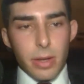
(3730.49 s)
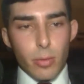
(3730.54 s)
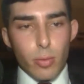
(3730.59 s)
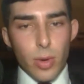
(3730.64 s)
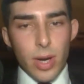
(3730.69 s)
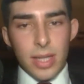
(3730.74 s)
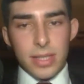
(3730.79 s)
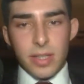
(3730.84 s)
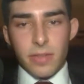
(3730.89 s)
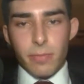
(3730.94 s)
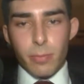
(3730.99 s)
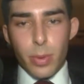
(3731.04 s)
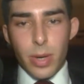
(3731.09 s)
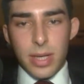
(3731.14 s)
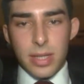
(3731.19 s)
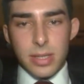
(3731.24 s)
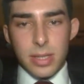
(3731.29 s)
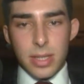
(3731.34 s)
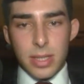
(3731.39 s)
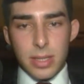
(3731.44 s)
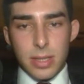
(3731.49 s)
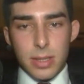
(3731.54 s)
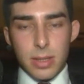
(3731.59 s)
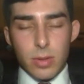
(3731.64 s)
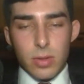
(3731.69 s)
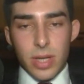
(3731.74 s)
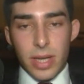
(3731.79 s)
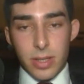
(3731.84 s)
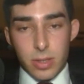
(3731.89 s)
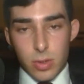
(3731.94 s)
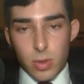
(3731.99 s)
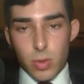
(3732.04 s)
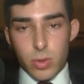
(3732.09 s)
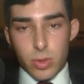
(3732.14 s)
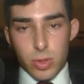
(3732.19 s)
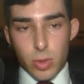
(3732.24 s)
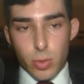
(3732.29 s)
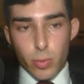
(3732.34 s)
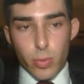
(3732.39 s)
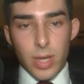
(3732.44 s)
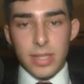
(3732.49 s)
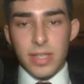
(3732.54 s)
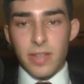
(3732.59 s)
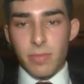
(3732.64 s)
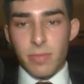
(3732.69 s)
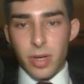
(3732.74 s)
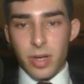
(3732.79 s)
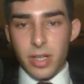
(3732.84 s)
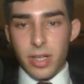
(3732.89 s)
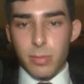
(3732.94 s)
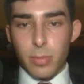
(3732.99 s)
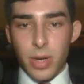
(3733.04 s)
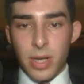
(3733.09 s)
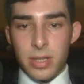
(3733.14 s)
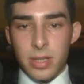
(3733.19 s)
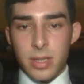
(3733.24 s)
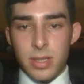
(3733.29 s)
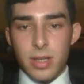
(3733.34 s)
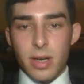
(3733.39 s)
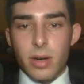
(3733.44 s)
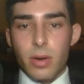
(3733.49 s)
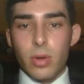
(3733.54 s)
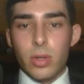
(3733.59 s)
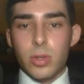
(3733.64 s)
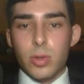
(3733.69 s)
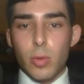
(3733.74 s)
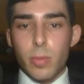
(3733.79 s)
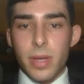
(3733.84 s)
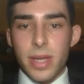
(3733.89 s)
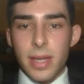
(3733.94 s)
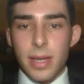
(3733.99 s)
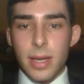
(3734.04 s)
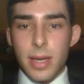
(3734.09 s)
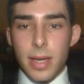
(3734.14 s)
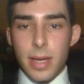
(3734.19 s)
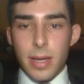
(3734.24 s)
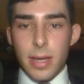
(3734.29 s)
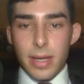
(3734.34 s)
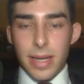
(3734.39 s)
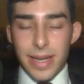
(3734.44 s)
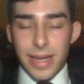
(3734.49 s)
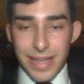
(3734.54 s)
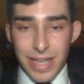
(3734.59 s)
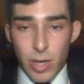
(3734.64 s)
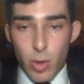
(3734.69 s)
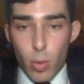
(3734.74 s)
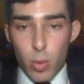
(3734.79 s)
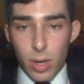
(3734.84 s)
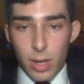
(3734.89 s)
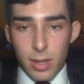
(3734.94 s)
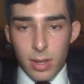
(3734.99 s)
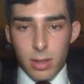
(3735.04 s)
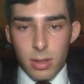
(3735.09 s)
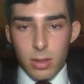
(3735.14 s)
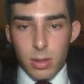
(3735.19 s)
Relative prices. Okay, so relative market prices are going to be equal